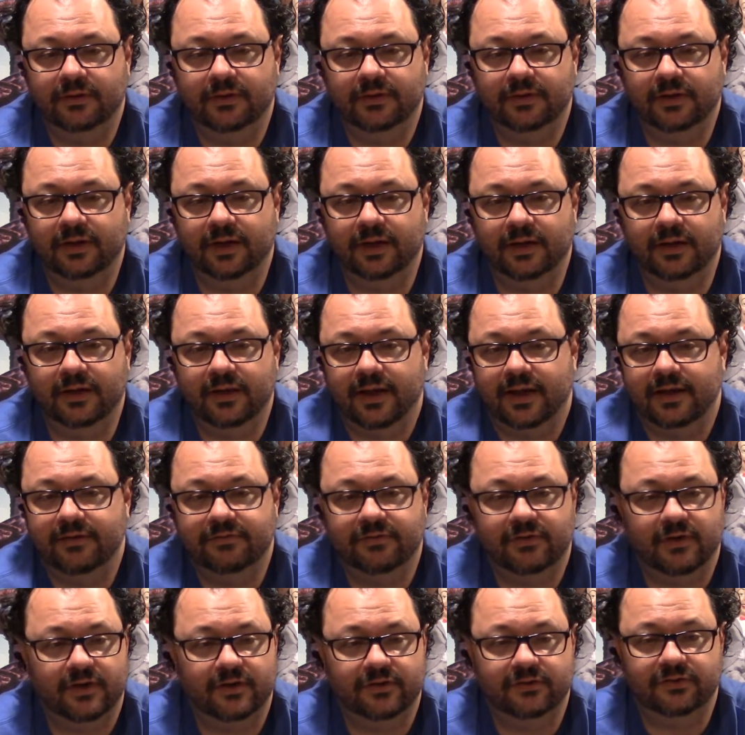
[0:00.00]
And they'd
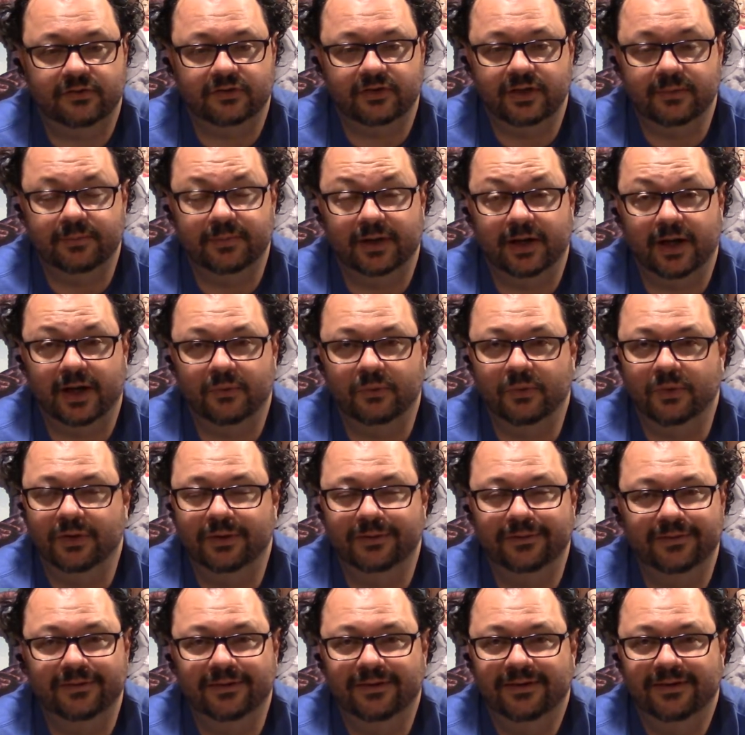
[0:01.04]
fall asleep and I wouldn't.